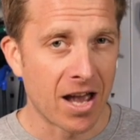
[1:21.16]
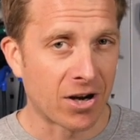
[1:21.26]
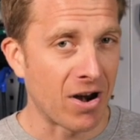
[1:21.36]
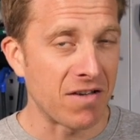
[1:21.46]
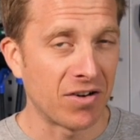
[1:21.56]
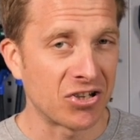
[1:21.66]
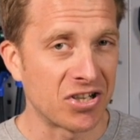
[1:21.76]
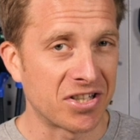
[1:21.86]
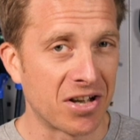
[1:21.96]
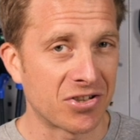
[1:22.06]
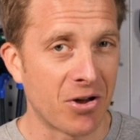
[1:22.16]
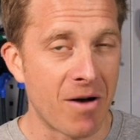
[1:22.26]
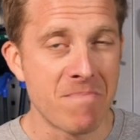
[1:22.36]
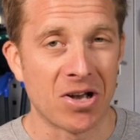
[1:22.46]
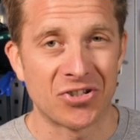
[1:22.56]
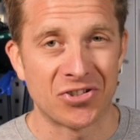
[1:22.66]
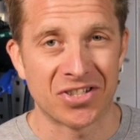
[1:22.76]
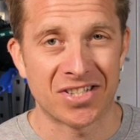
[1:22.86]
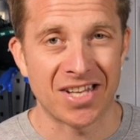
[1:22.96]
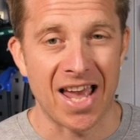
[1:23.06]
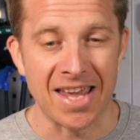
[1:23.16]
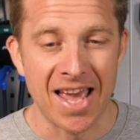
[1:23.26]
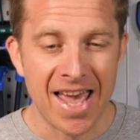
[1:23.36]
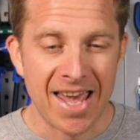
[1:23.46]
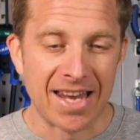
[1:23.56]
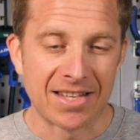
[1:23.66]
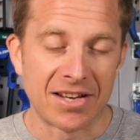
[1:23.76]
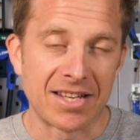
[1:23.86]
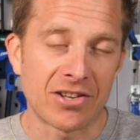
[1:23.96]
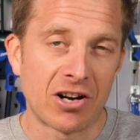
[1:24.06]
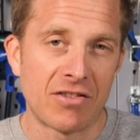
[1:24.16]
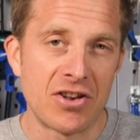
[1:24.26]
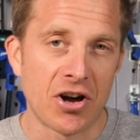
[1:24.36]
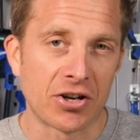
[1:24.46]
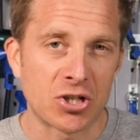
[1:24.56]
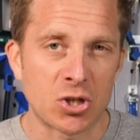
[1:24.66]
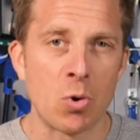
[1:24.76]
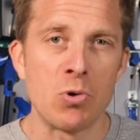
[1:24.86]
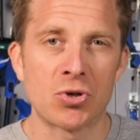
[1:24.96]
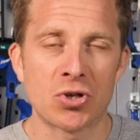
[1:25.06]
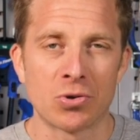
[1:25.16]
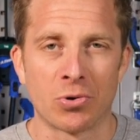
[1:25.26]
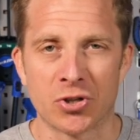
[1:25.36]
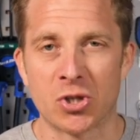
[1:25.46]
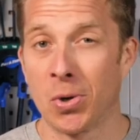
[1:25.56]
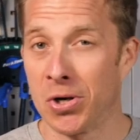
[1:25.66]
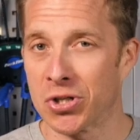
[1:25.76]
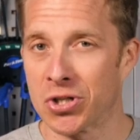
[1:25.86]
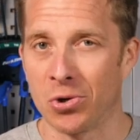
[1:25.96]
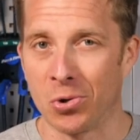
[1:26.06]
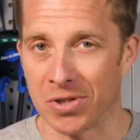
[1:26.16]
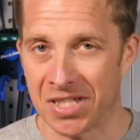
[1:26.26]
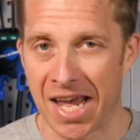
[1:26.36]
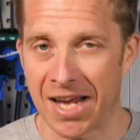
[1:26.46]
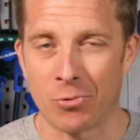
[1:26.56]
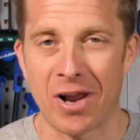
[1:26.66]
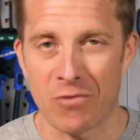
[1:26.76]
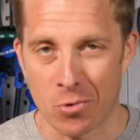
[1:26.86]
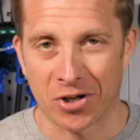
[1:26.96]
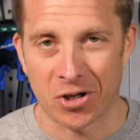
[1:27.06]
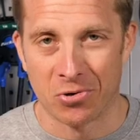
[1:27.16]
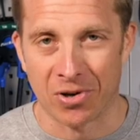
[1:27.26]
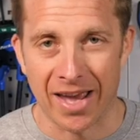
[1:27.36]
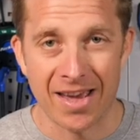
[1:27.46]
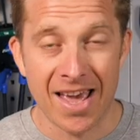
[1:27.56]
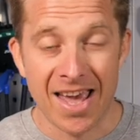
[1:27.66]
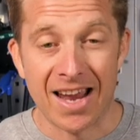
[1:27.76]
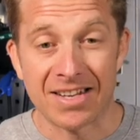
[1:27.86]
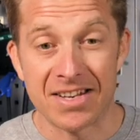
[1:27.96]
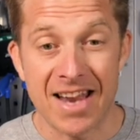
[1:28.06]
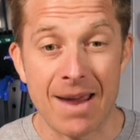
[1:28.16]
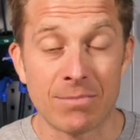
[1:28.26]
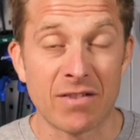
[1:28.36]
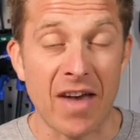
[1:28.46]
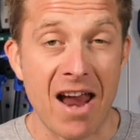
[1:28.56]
a great finishing touch though, I must just say, is that inside of the Nike swoosh or swoosh or tick, whatever you want to call it, is the names of